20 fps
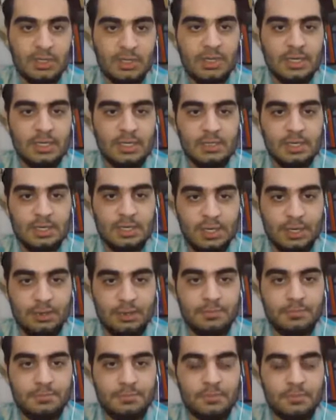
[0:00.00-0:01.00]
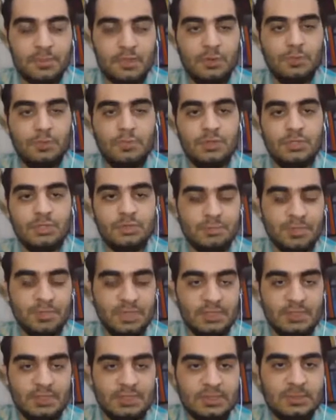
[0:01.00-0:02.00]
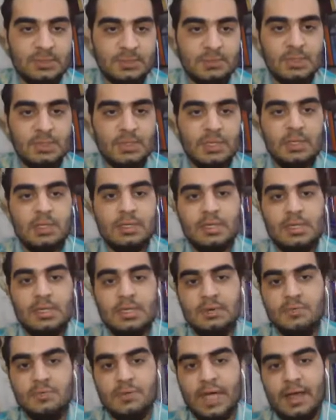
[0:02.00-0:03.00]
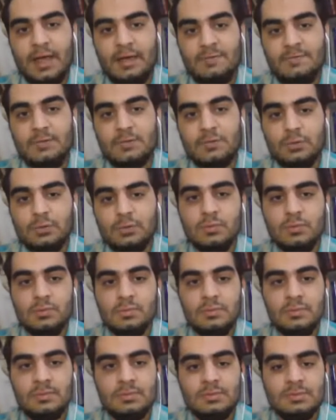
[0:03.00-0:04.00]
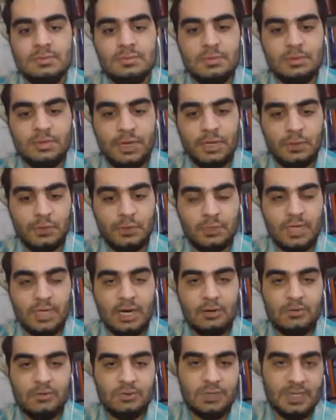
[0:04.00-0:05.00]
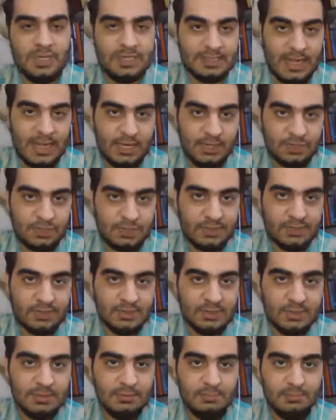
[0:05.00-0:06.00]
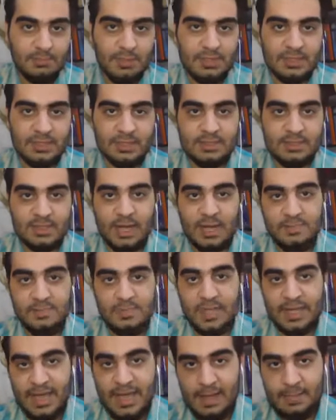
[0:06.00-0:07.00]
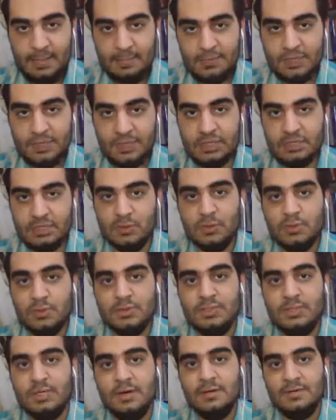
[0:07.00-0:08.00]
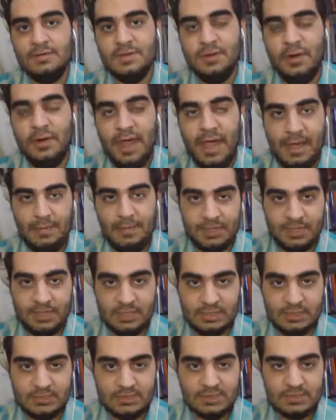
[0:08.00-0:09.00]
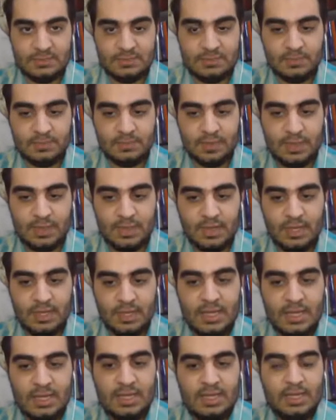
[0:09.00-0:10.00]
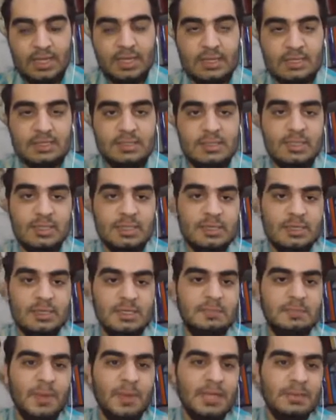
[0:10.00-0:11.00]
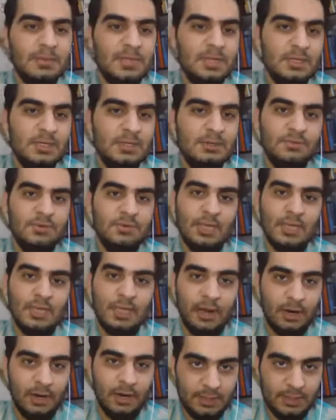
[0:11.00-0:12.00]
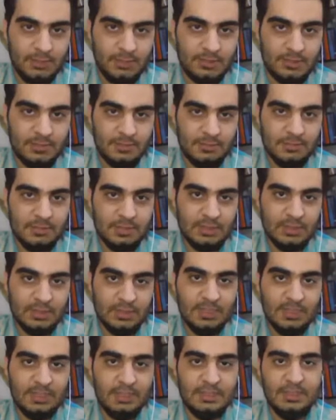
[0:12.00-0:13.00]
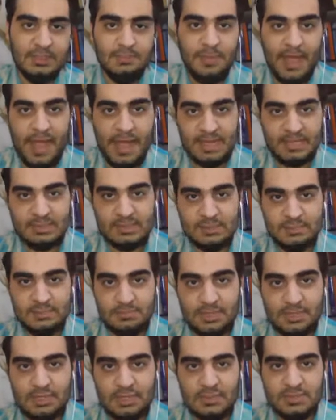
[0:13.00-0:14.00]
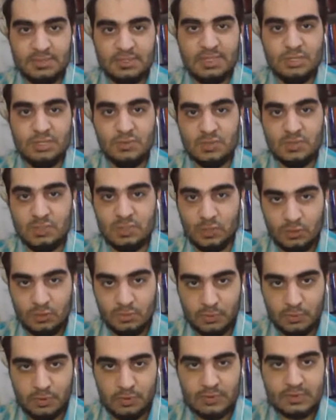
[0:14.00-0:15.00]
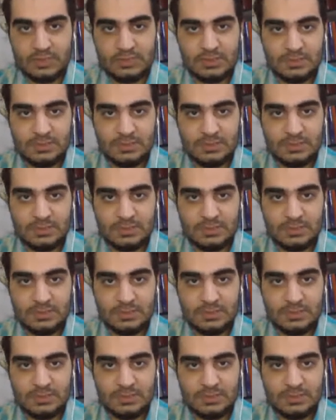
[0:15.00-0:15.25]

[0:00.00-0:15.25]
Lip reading: in here, which means that we have to record our transactions by the time they happen in order of their happenings. And it might be really hard in the past because they used notebooks,